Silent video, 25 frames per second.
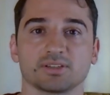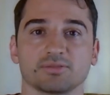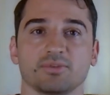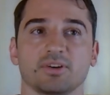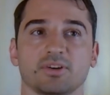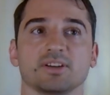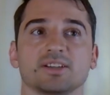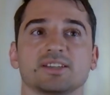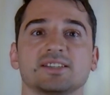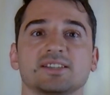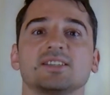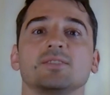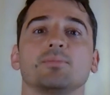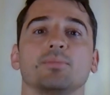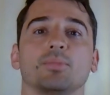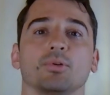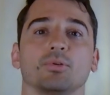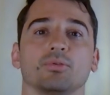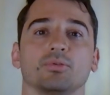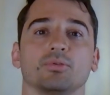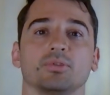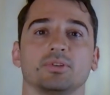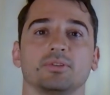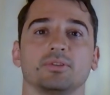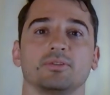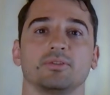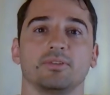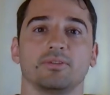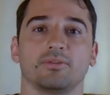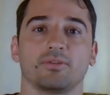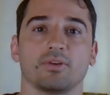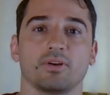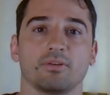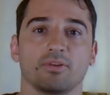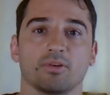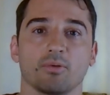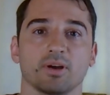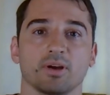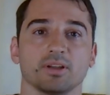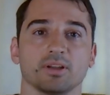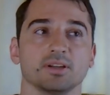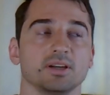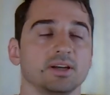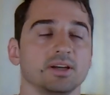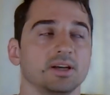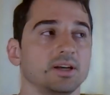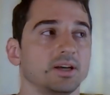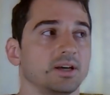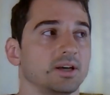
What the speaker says: It's very simple for everyone.